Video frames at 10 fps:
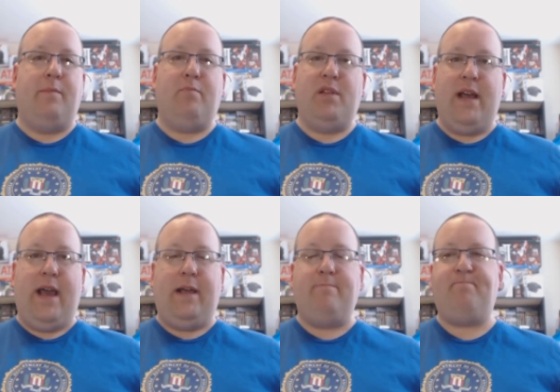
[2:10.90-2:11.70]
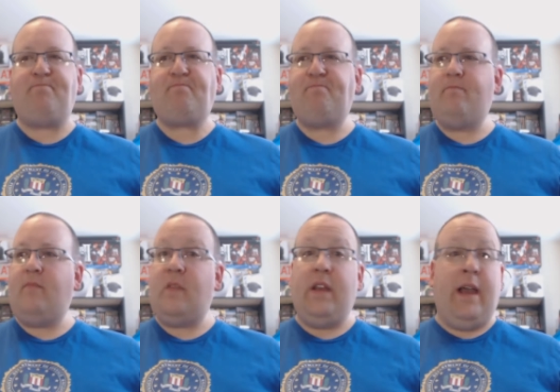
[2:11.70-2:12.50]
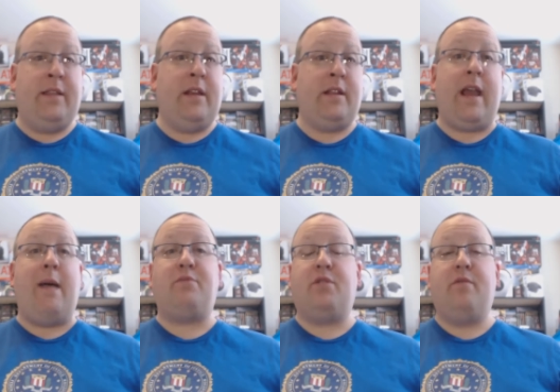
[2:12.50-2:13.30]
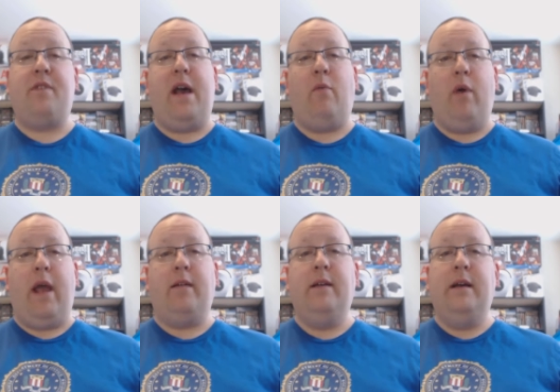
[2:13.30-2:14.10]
play and then capture that way.